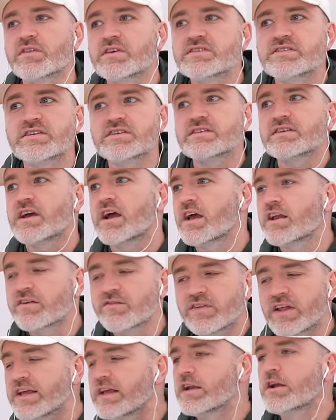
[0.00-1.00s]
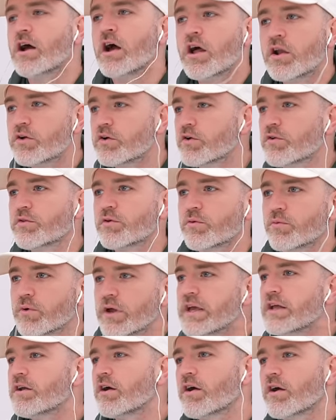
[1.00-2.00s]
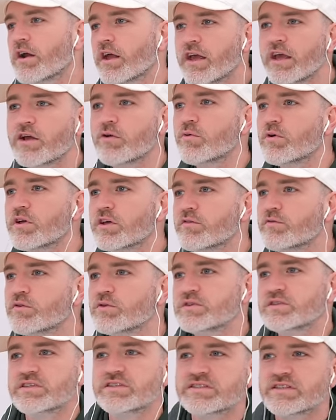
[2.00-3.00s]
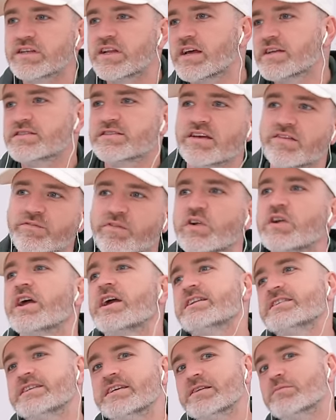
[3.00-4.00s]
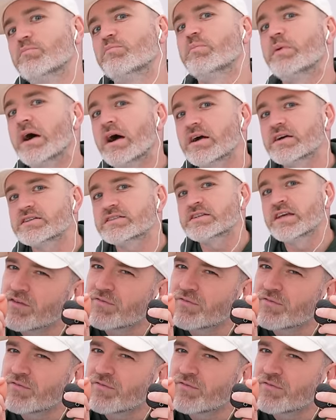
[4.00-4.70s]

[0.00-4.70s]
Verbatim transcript: This is kind of like an under the radar, hey, we'll give you a decent headset for nineteen bucks.